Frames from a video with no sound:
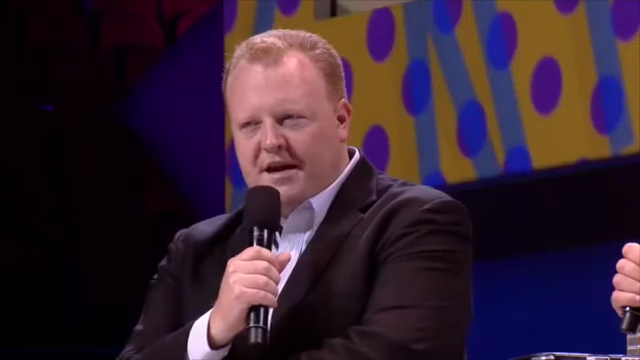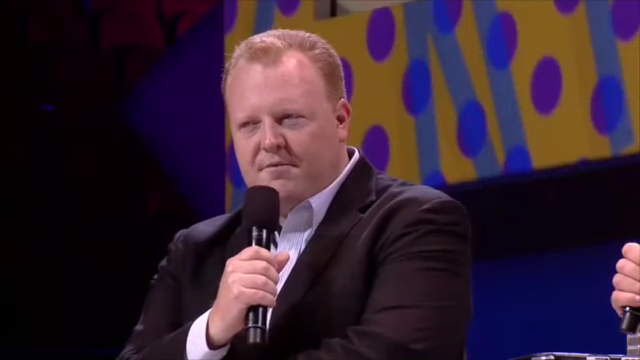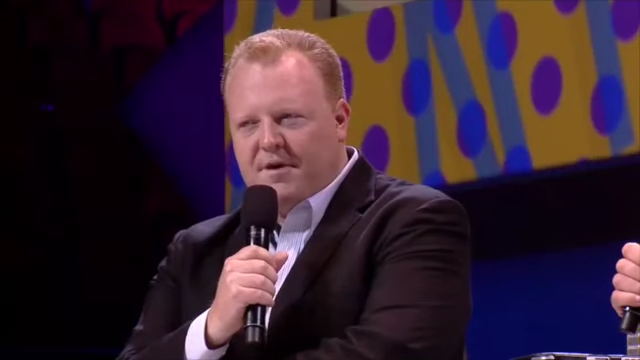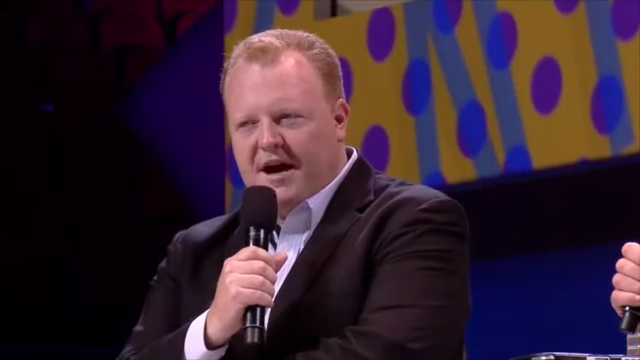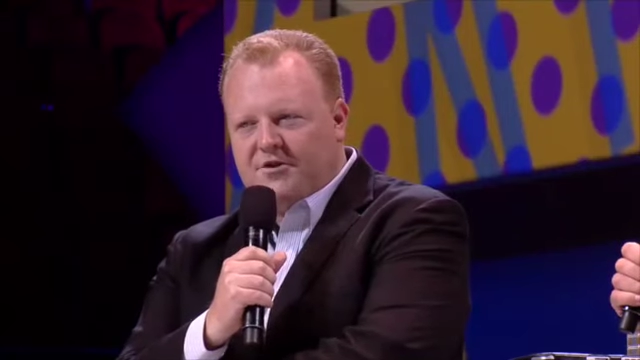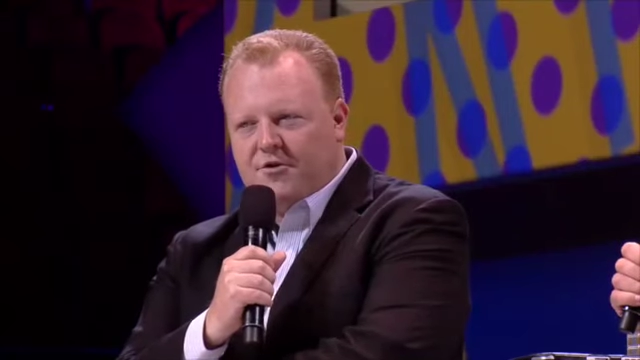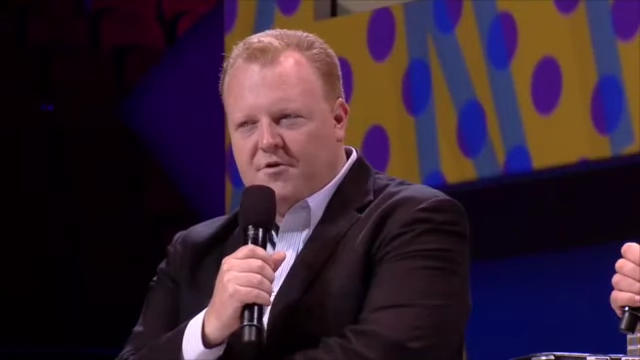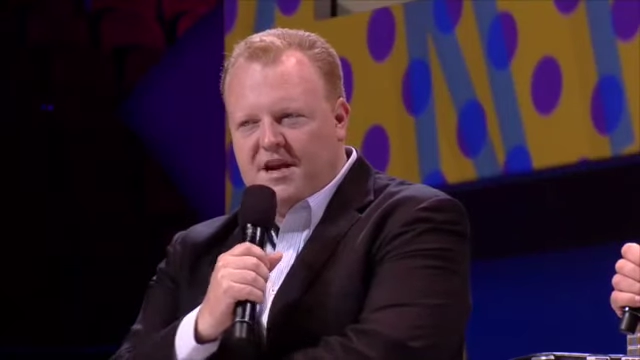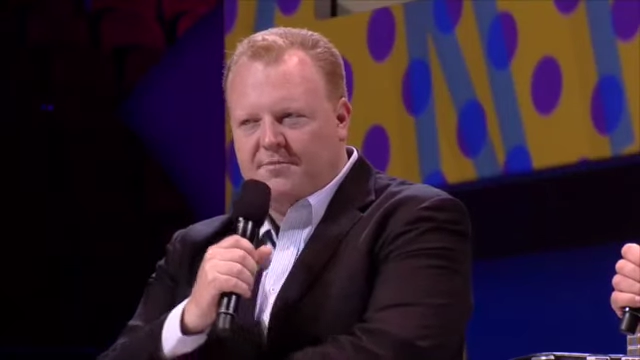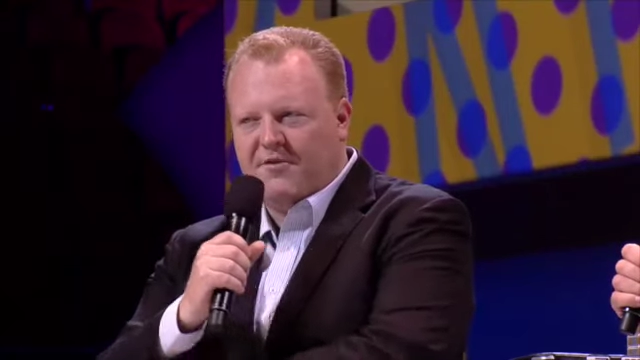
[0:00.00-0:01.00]
impact
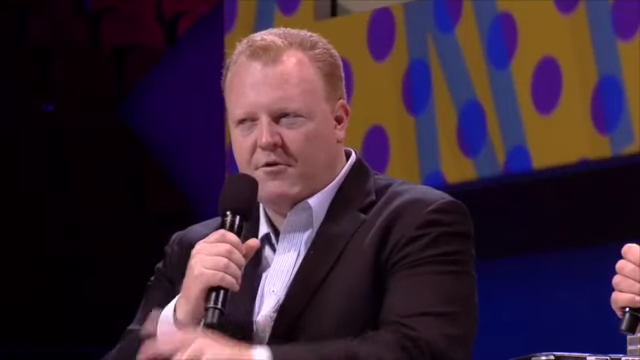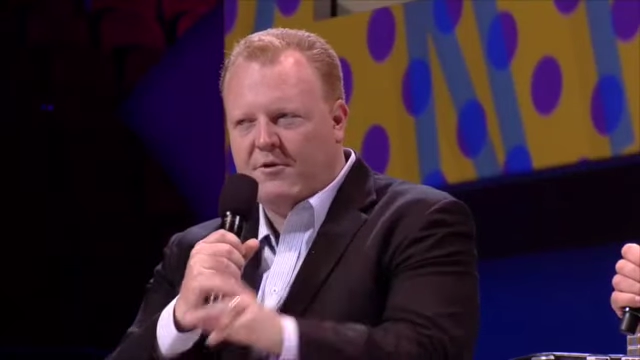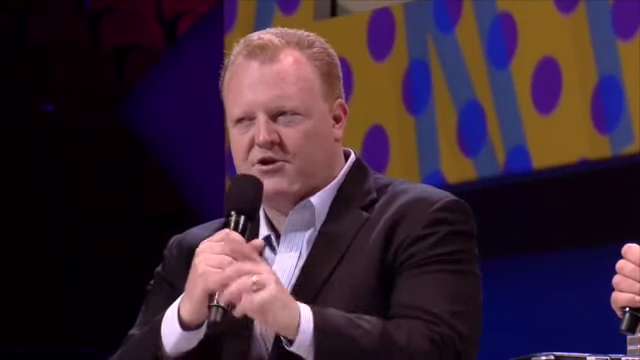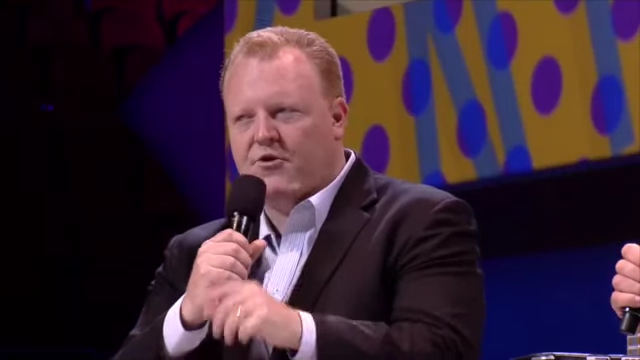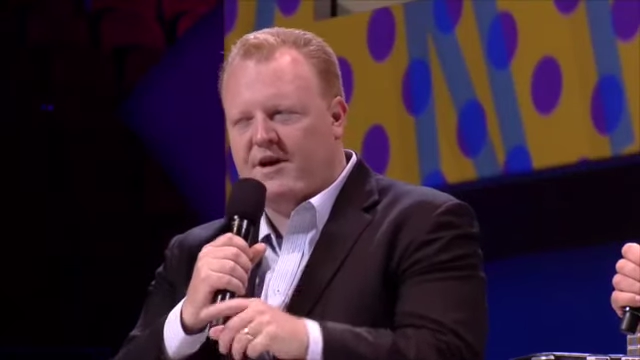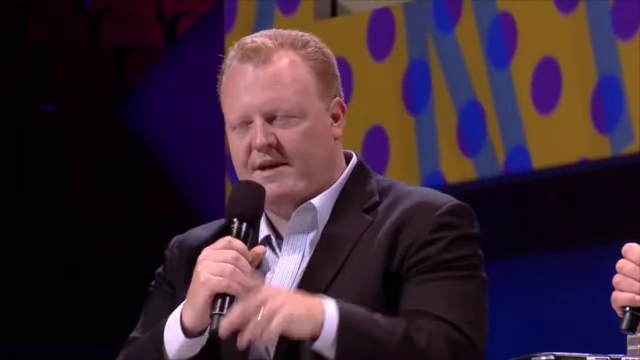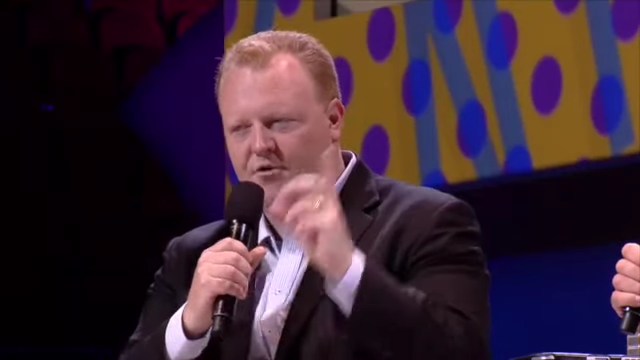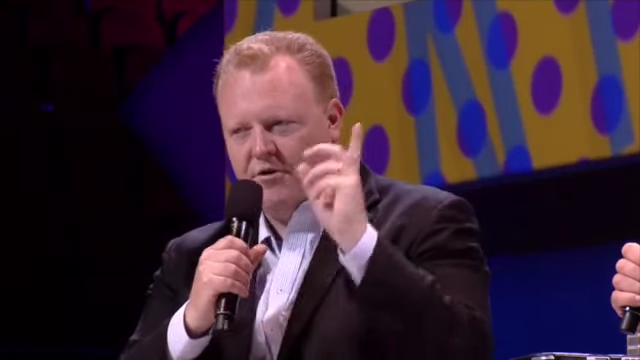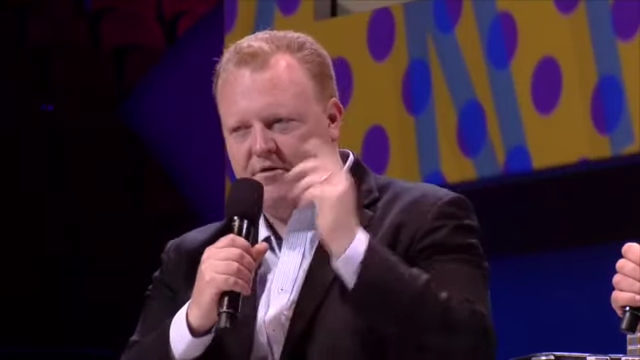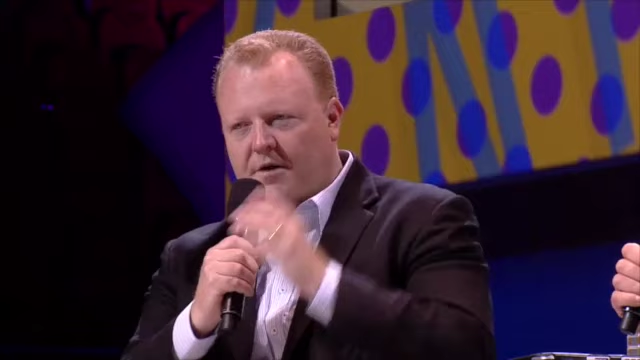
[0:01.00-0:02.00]
already. Before we talk
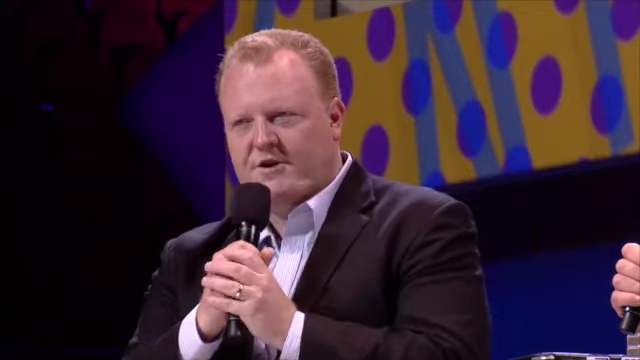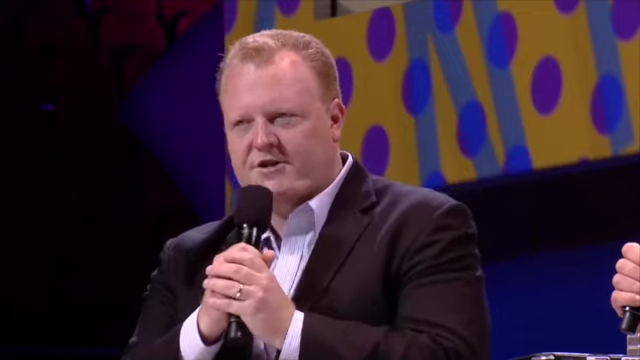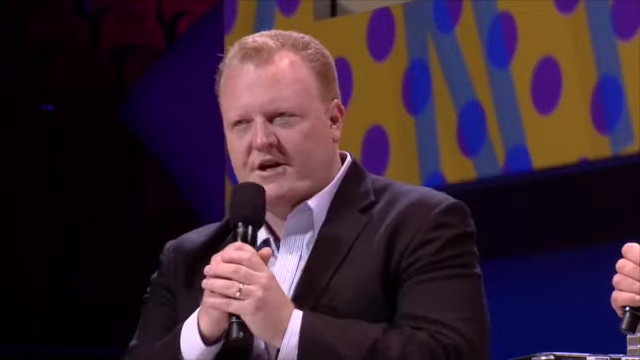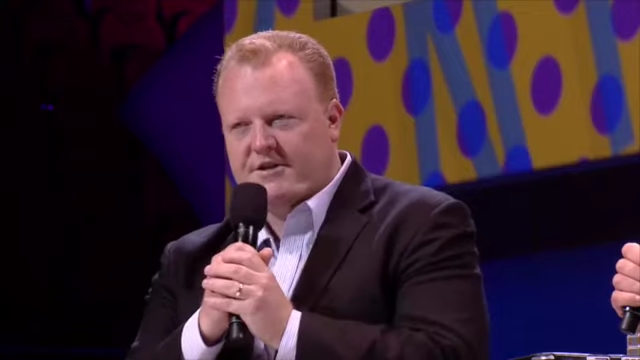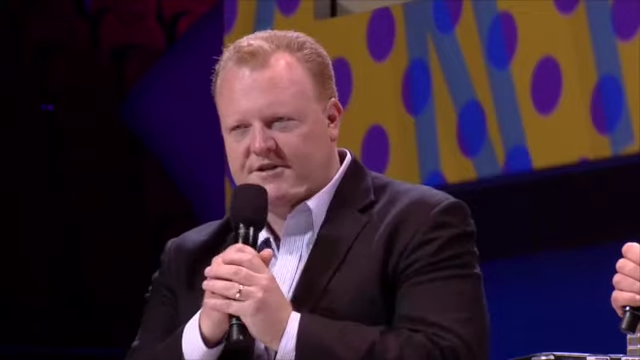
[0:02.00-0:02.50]
anymore, I want to show you